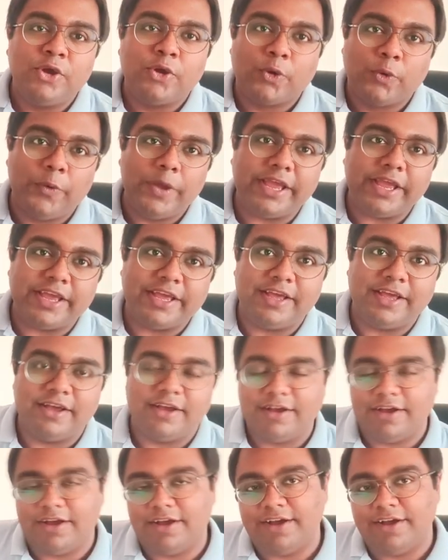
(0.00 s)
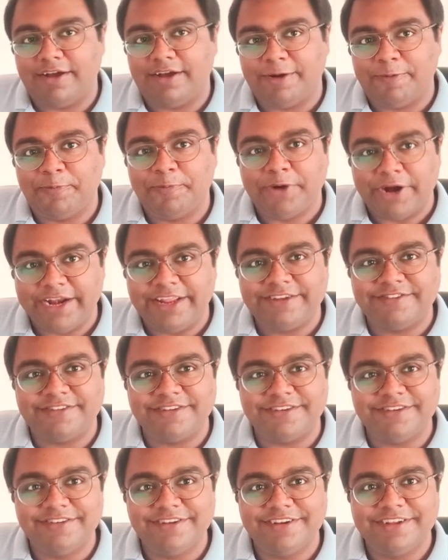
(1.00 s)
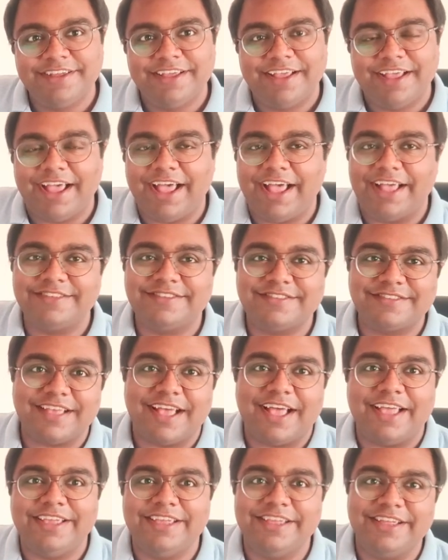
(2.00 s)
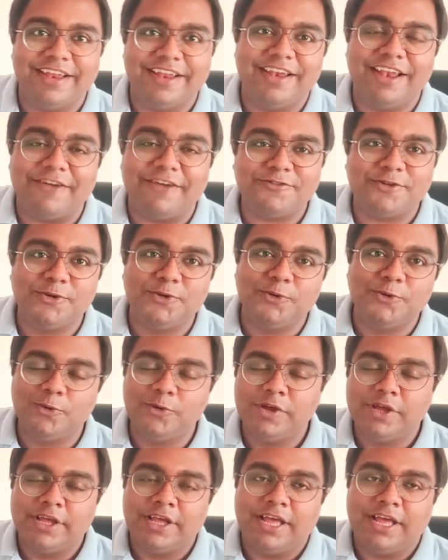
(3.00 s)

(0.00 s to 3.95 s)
quick prediction, as I love to do.